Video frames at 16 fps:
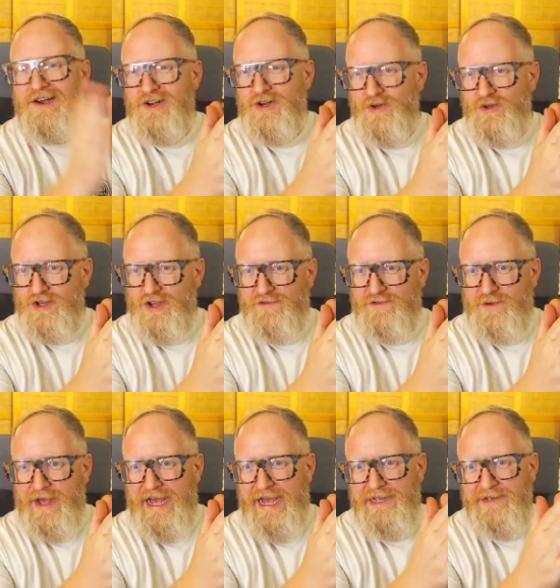cool
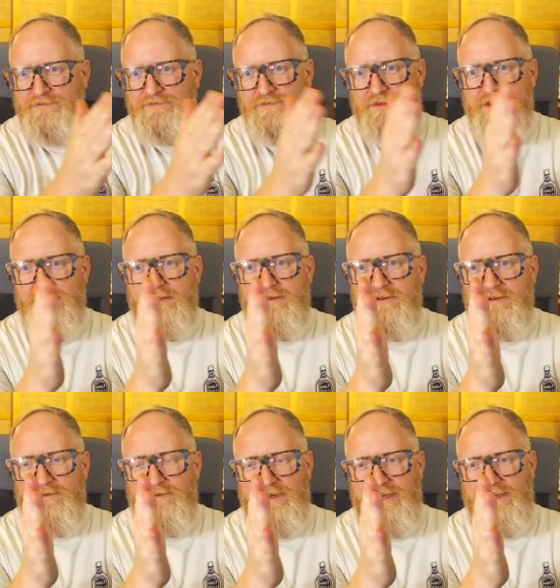software,
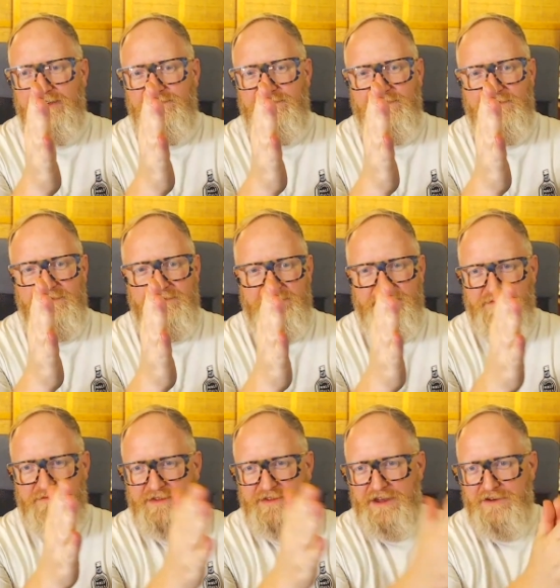we've
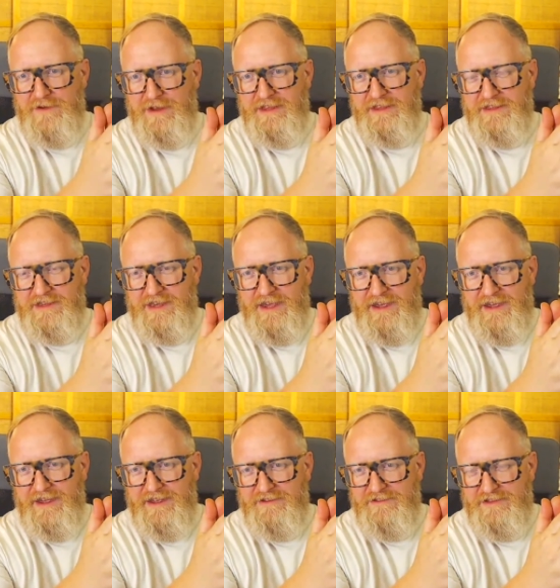done rent
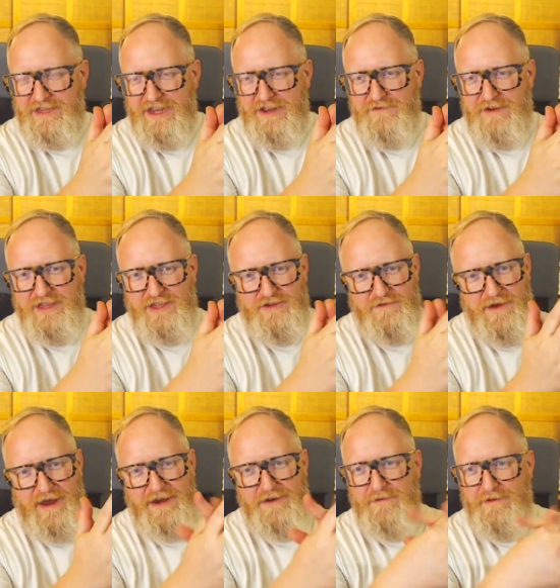to
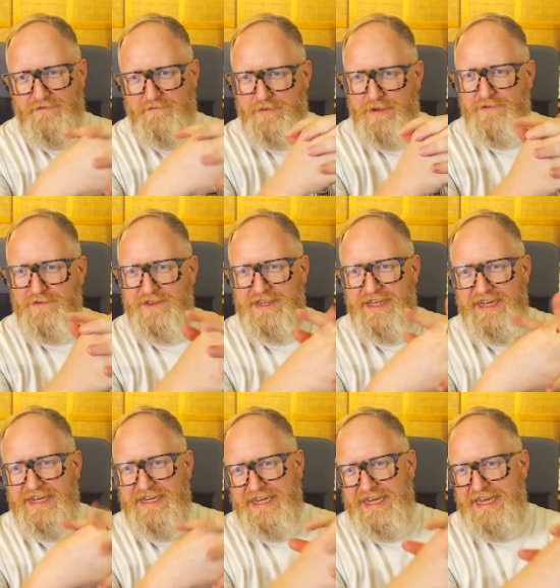rent, we've
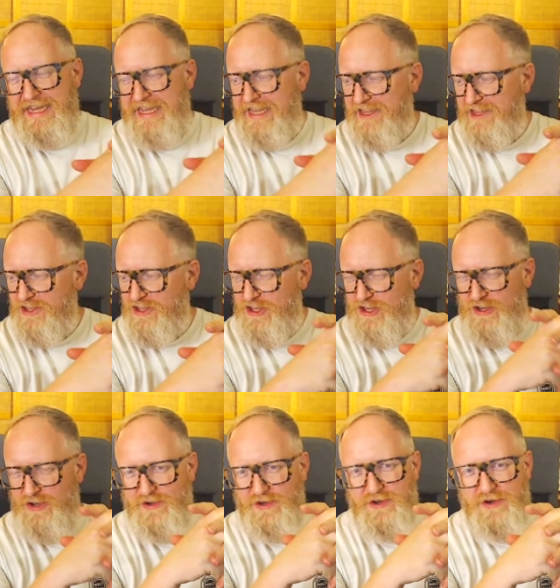pivoted into
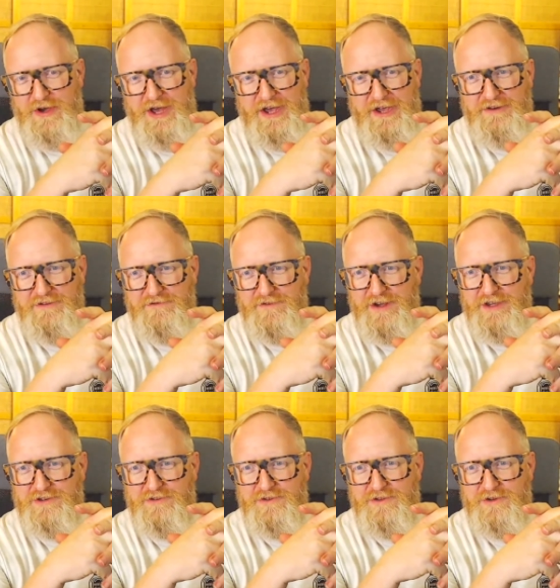your own
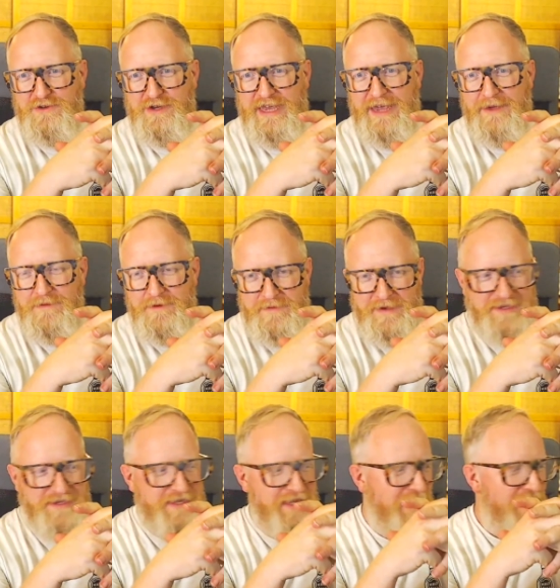virtual camera
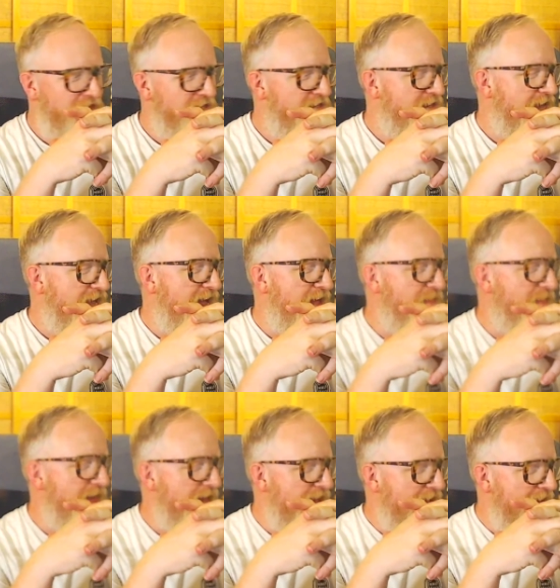business, and
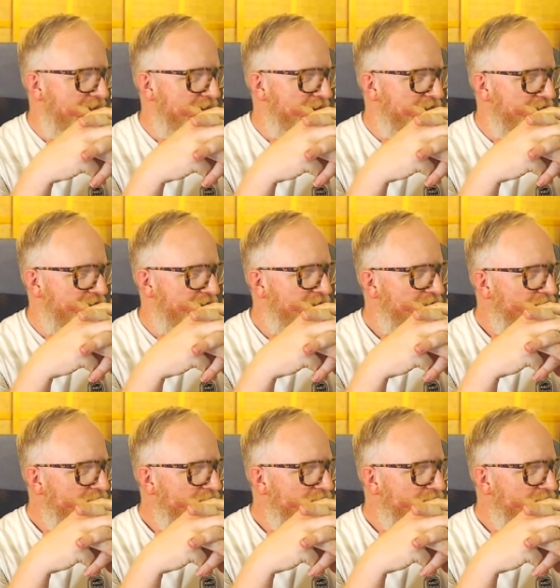then